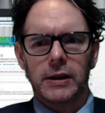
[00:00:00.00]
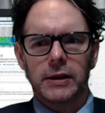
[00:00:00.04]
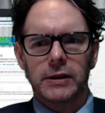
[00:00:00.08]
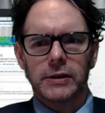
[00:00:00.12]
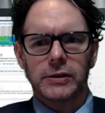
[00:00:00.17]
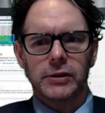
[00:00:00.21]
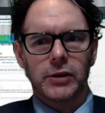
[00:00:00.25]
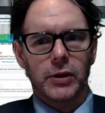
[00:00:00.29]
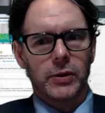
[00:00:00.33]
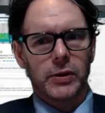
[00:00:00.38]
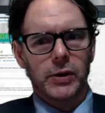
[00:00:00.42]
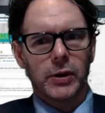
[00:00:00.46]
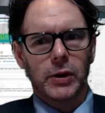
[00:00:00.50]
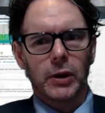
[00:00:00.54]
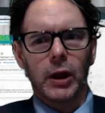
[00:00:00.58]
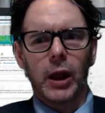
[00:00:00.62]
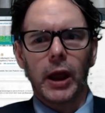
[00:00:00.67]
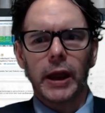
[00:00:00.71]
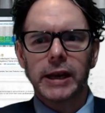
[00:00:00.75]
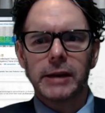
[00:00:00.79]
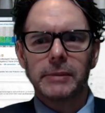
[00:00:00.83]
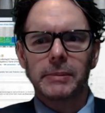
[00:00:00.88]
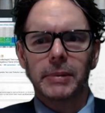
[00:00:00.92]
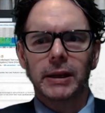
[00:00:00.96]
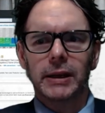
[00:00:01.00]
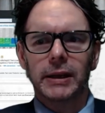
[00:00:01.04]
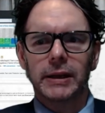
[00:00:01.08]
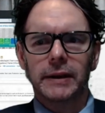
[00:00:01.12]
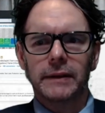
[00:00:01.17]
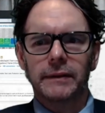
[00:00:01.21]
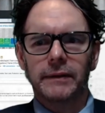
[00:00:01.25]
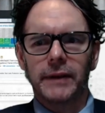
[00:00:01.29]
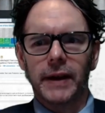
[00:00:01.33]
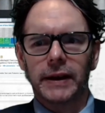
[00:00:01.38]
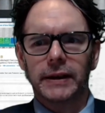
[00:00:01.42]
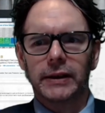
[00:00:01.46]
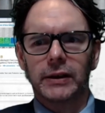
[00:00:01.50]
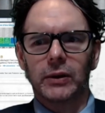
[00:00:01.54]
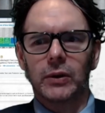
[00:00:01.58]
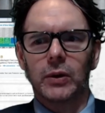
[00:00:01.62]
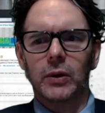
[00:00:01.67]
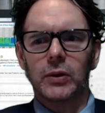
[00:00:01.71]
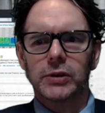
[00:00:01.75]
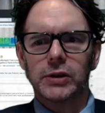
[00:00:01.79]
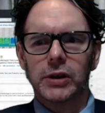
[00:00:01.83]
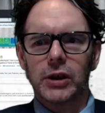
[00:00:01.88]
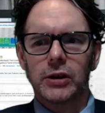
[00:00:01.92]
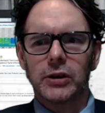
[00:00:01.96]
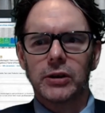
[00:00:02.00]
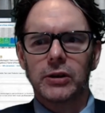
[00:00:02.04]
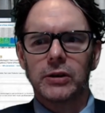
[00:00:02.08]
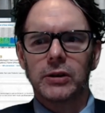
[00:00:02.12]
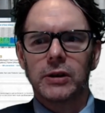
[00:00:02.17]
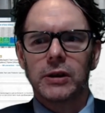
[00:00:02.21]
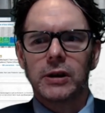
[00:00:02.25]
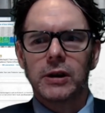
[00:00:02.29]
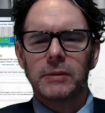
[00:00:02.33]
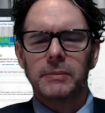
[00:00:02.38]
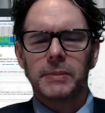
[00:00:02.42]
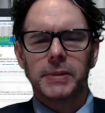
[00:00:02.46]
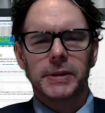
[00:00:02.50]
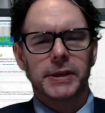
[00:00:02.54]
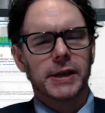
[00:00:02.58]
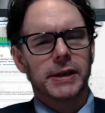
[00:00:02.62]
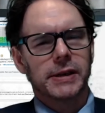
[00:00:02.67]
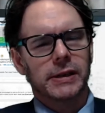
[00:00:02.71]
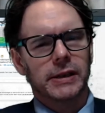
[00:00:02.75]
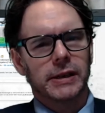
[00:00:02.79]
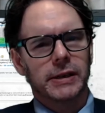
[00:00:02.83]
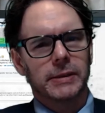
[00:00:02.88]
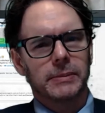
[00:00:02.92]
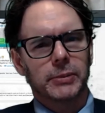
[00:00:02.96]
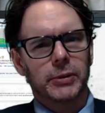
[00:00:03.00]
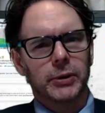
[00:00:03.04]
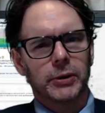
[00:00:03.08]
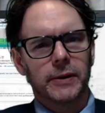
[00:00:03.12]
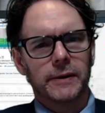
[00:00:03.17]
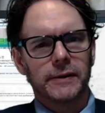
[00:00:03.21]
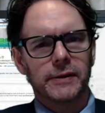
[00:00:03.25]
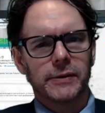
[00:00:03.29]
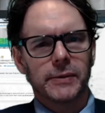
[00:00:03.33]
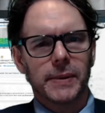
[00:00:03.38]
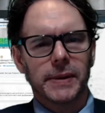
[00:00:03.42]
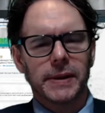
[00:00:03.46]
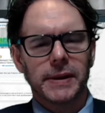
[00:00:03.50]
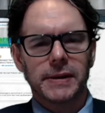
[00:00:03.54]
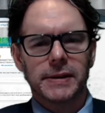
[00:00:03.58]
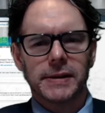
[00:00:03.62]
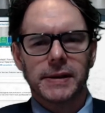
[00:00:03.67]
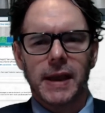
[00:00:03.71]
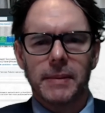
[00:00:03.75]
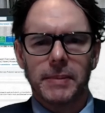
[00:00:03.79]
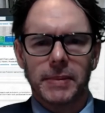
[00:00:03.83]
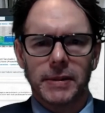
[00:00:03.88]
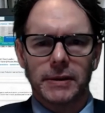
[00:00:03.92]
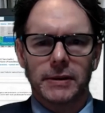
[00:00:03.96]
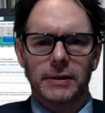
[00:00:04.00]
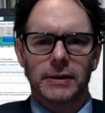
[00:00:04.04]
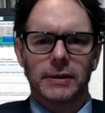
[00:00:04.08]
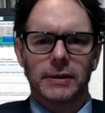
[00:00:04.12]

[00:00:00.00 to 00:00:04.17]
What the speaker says: So your likability factor also potentially improves when this happens.